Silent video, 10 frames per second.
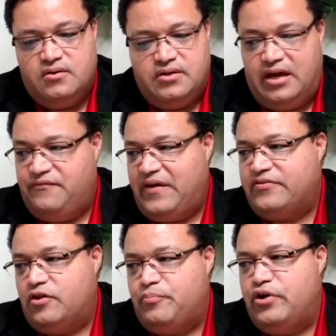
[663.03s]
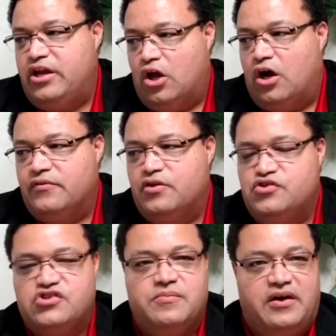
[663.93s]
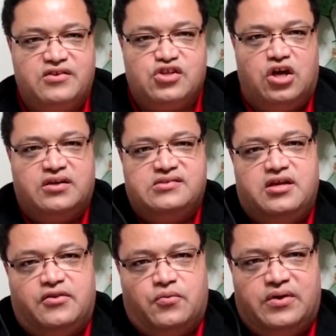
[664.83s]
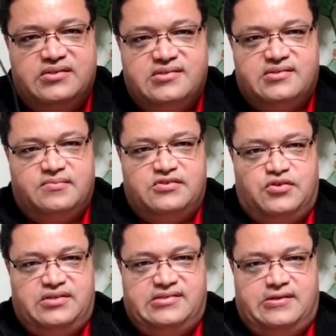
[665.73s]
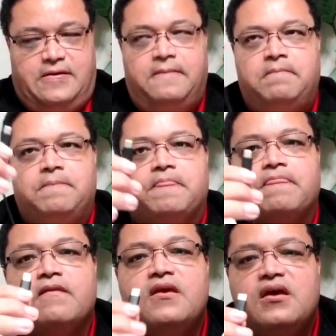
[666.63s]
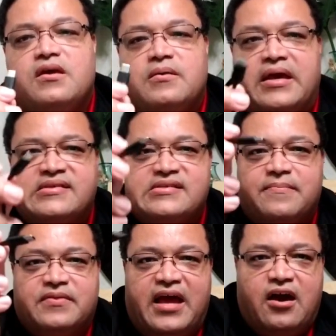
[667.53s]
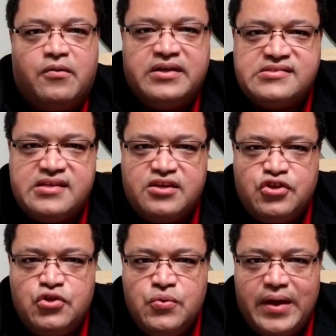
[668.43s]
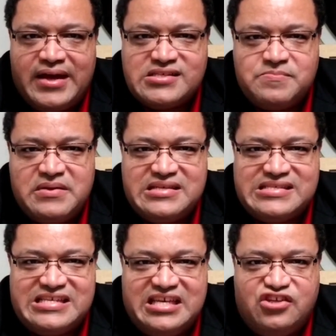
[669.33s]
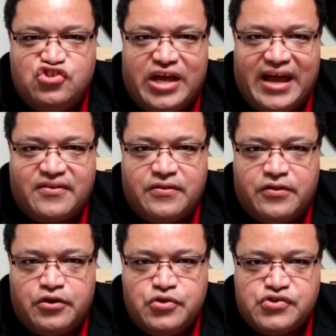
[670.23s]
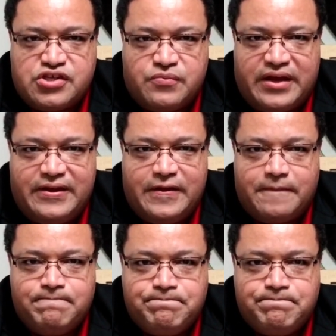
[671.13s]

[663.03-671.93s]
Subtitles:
Yeah, in fact, they're pretty long. They're just about as long as the other ones, as you can see. Except now, it's the USB-C jack that they're using right here.